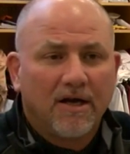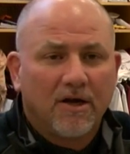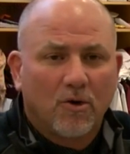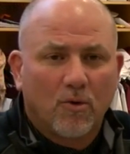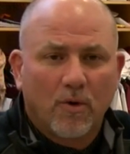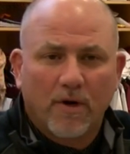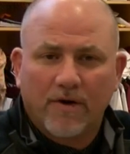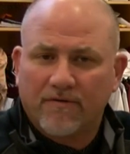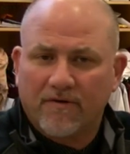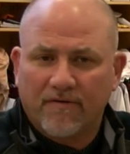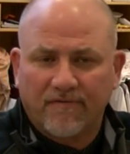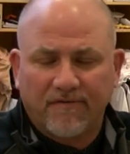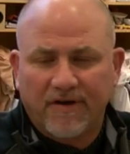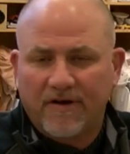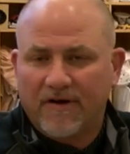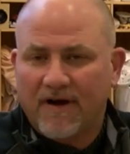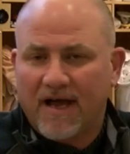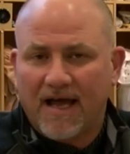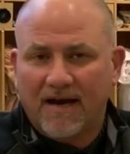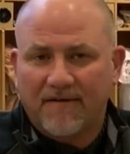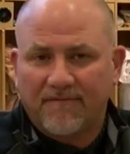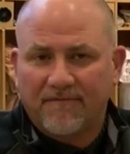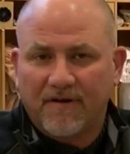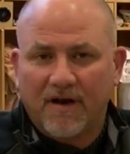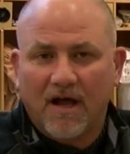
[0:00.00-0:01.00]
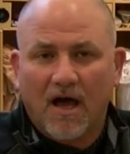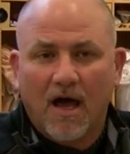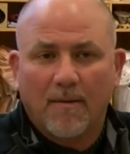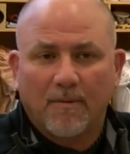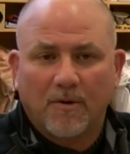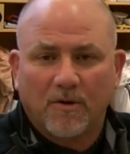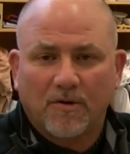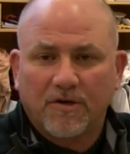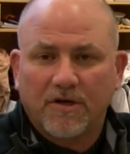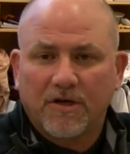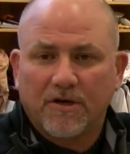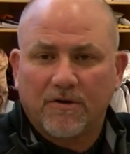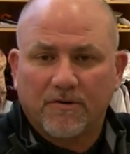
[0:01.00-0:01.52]
Quinn Revere had a
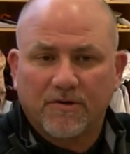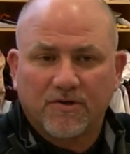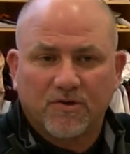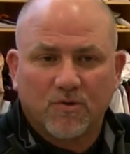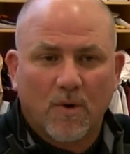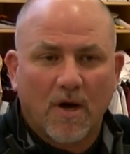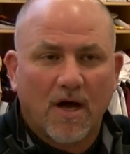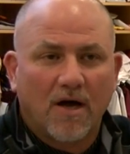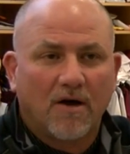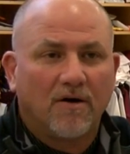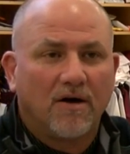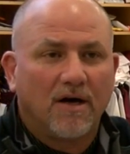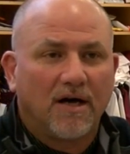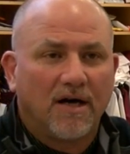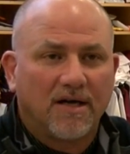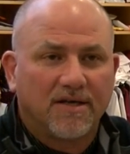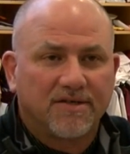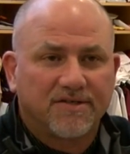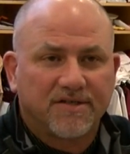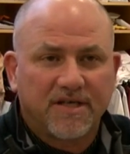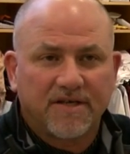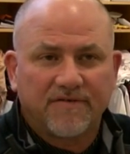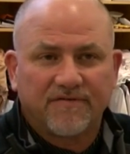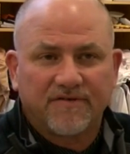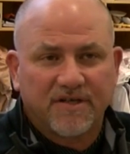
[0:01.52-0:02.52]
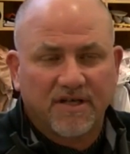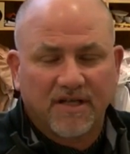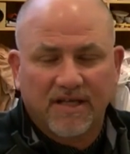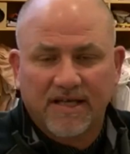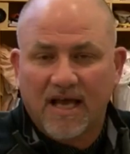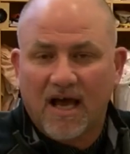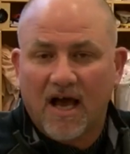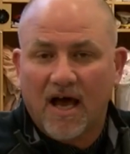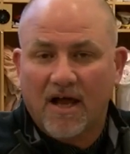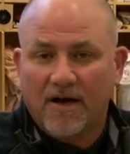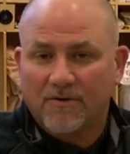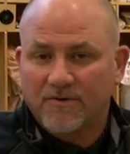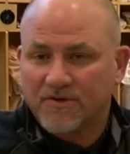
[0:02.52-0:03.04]
phenomenal year as well. Uh, Steve
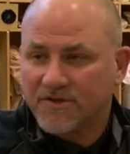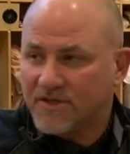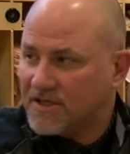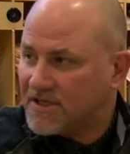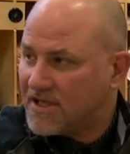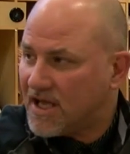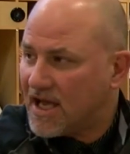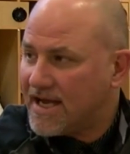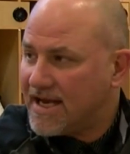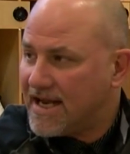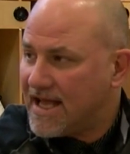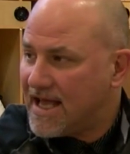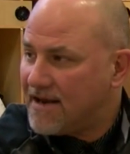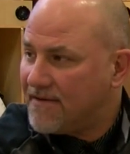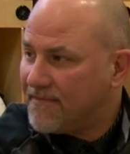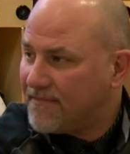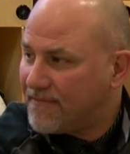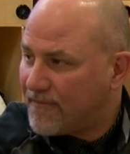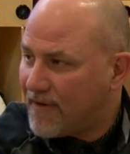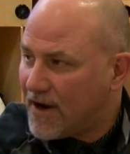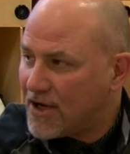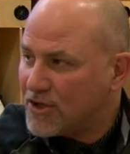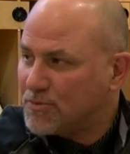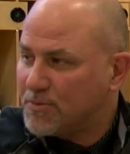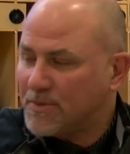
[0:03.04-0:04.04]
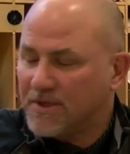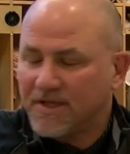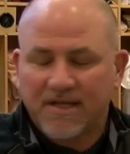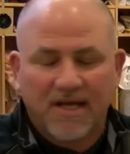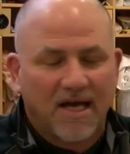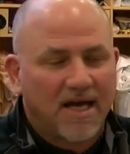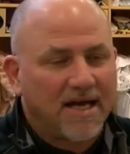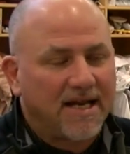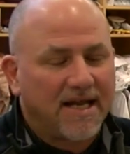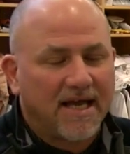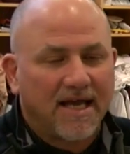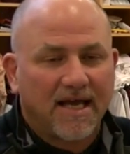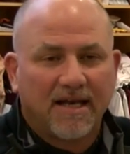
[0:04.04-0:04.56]
Stilianos, the tight end, freshman
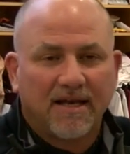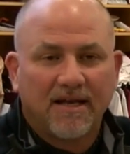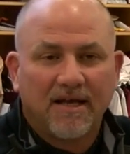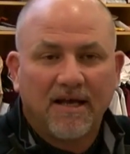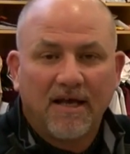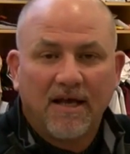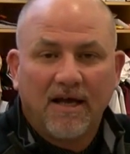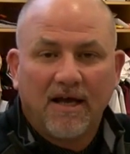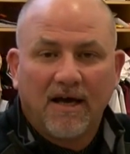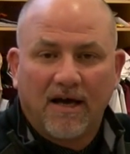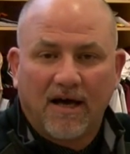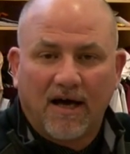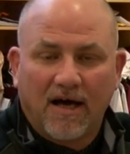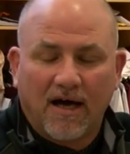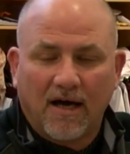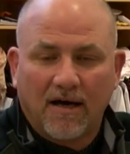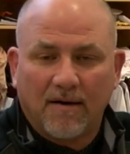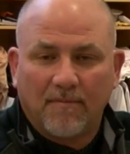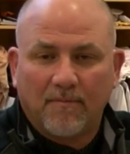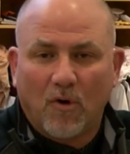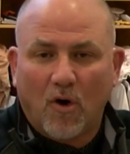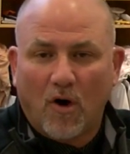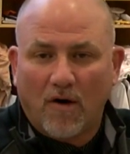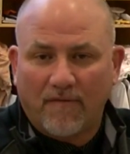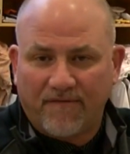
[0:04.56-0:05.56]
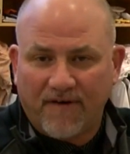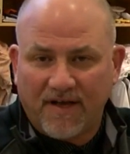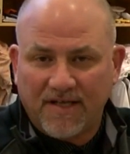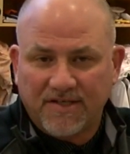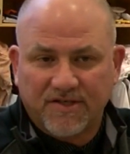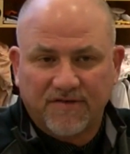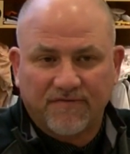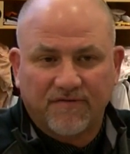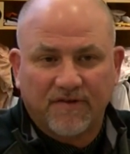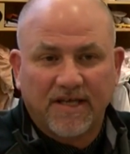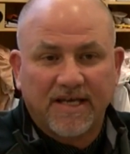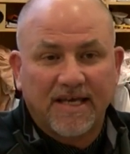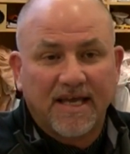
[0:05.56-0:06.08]
tight end um,
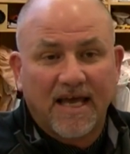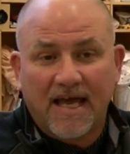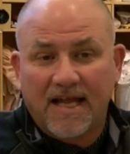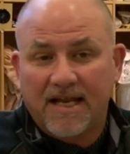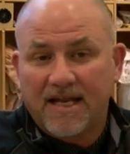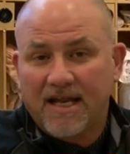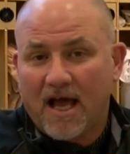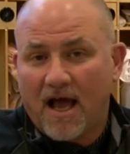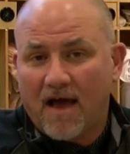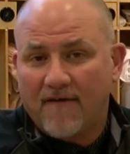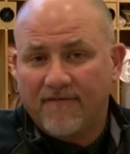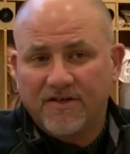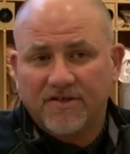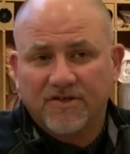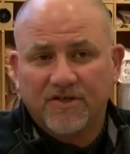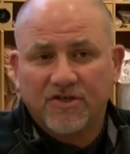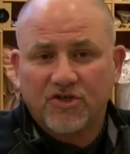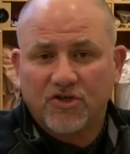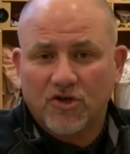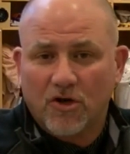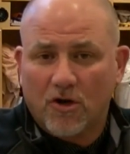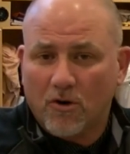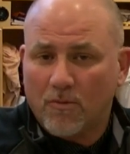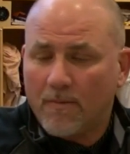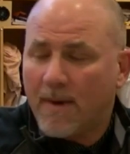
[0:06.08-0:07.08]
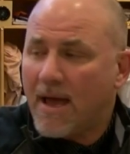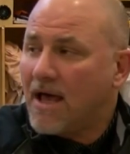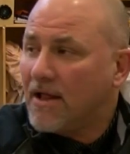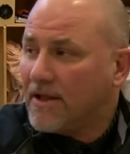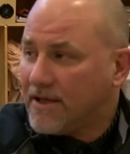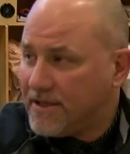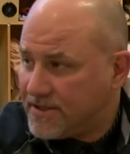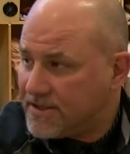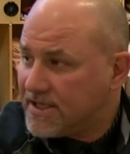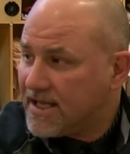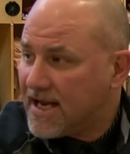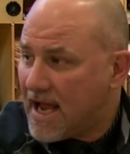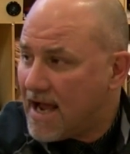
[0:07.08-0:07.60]
offensively. And obviously, Sean O'Malley
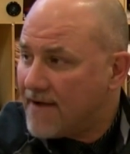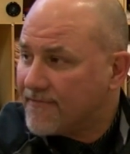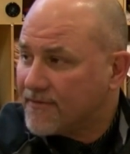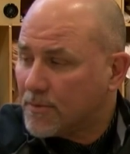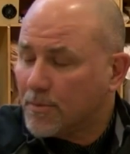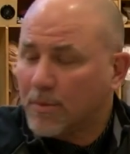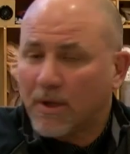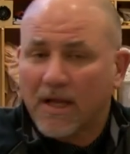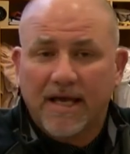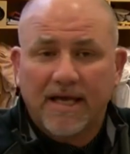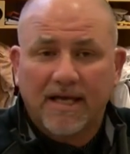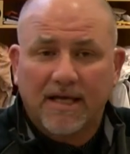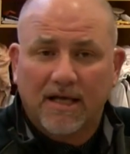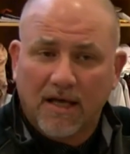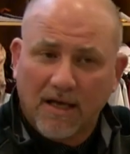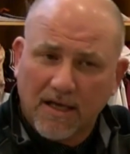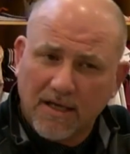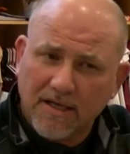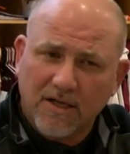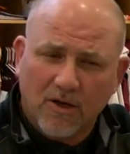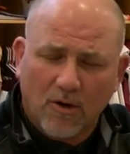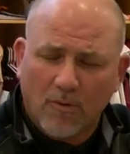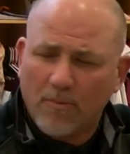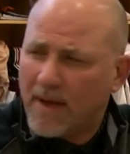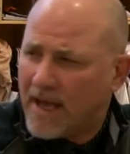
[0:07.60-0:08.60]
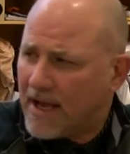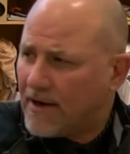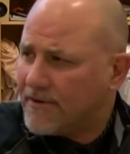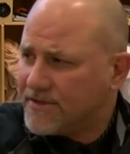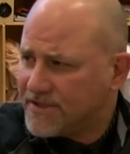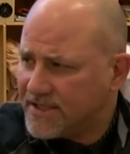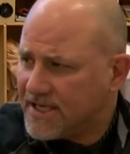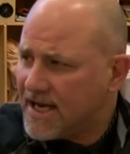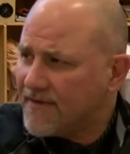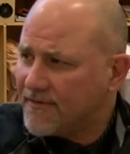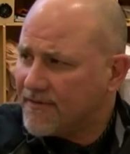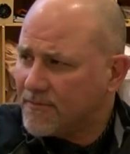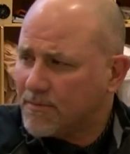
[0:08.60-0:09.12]
is going to have to play, uh, uh, you know, better. He's
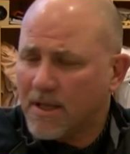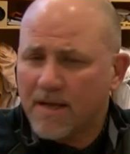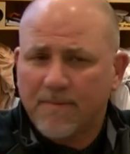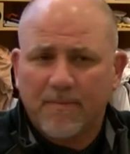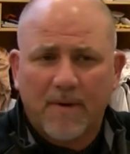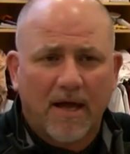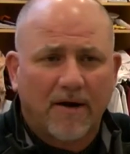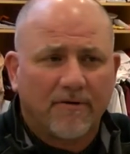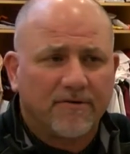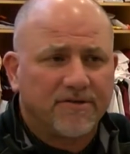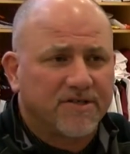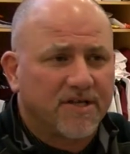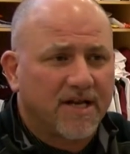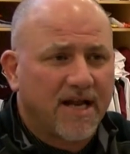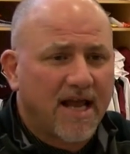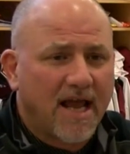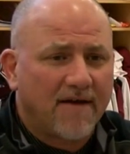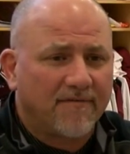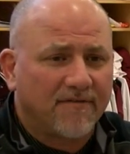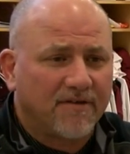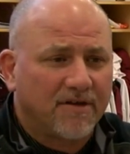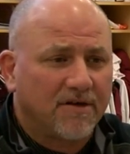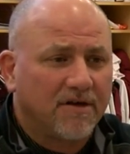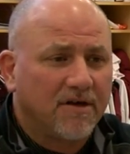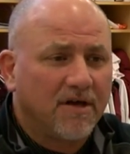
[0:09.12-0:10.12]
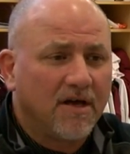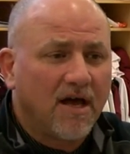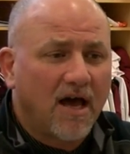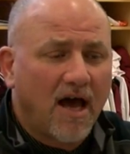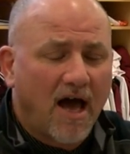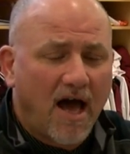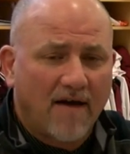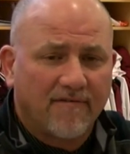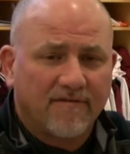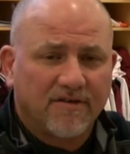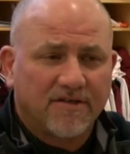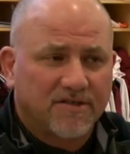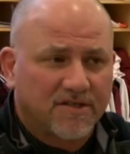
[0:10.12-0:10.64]
going to have to play better. He's going to have to
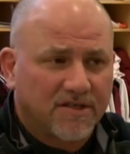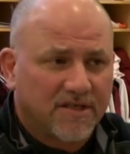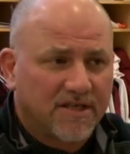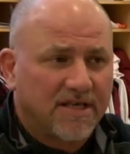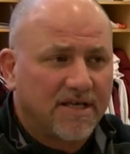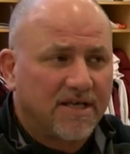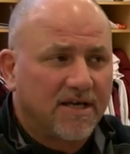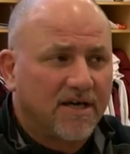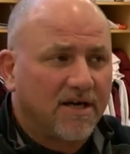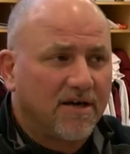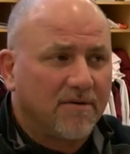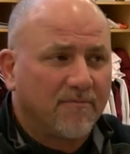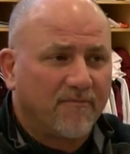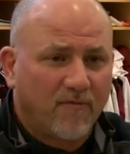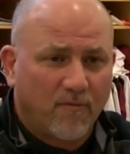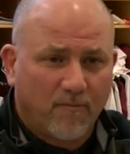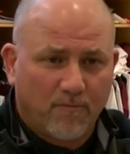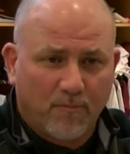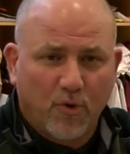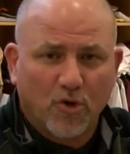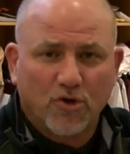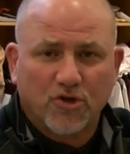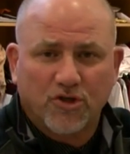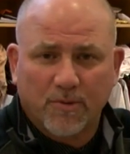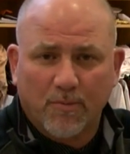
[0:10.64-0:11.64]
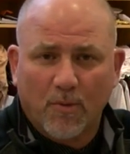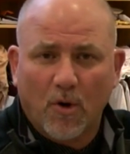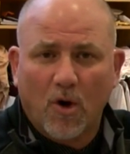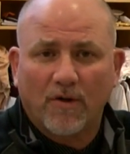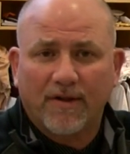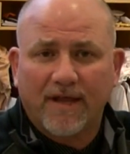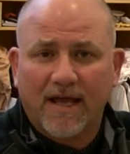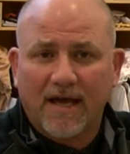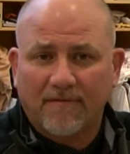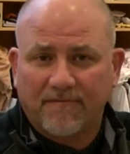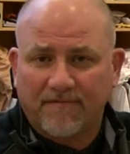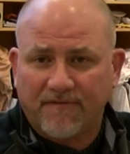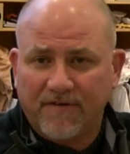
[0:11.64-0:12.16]
obviously uh, push the ball
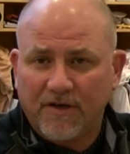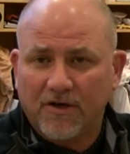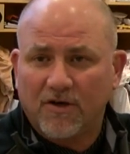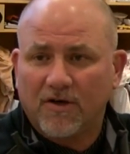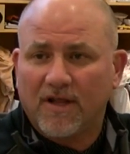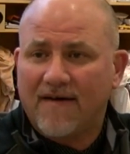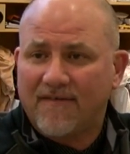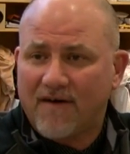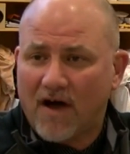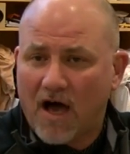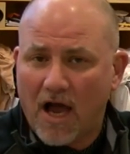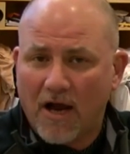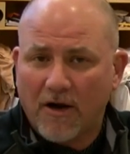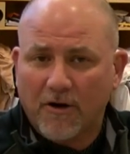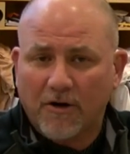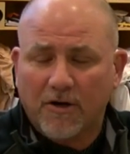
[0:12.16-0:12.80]
downfield, have a higher